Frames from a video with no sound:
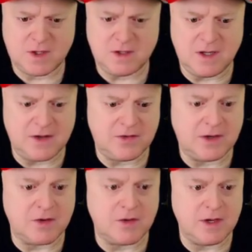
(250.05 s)

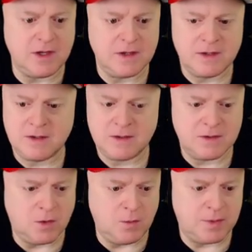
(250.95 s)
Closet area.
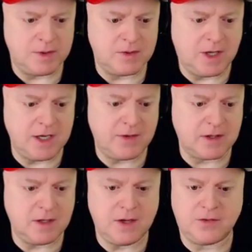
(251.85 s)
Nope, not in the
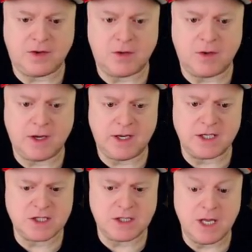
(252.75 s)
closet area.
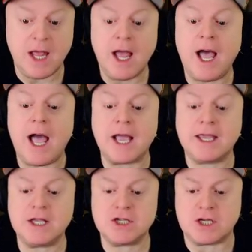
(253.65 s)
Kitchen? Ah,
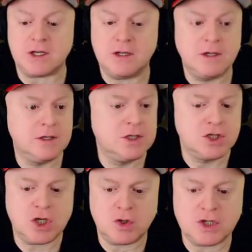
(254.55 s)
kitchen.
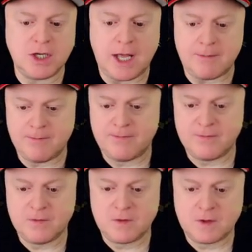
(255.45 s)
Charge it up.
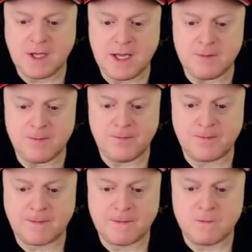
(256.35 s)
Okay.
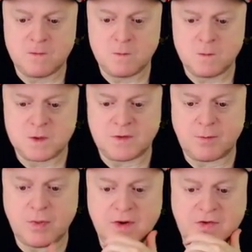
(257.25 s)

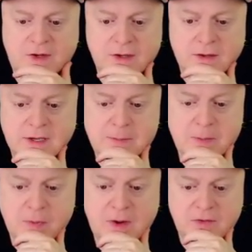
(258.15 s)
Just press it. Keep
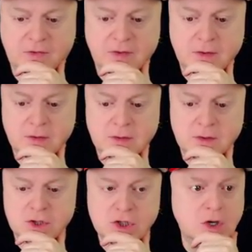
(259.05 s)
it pressed.
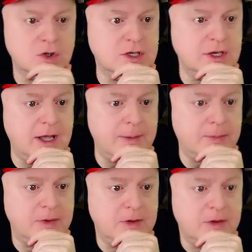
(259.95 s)
Charge it up.
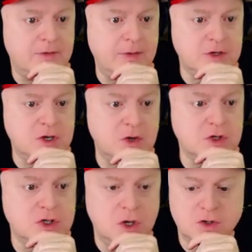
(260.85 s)
On the
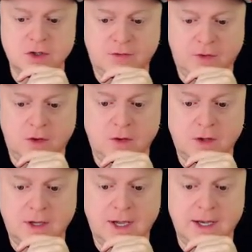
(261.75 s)
charger, charge it to full.
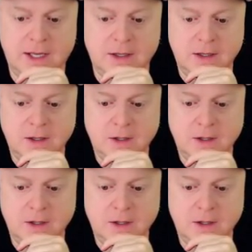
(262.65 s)
Got it?